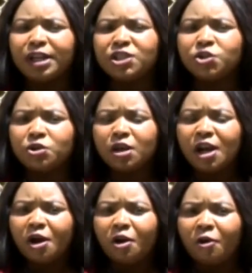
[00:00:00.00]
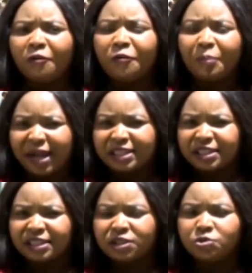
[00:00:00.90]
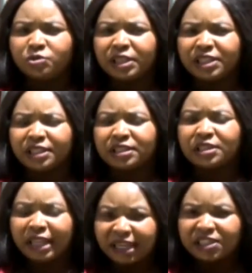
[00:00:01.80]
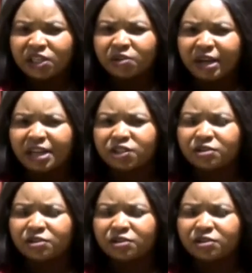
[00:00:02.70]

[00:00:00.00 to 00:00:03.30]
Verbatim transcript: coalition of parties to the, the next general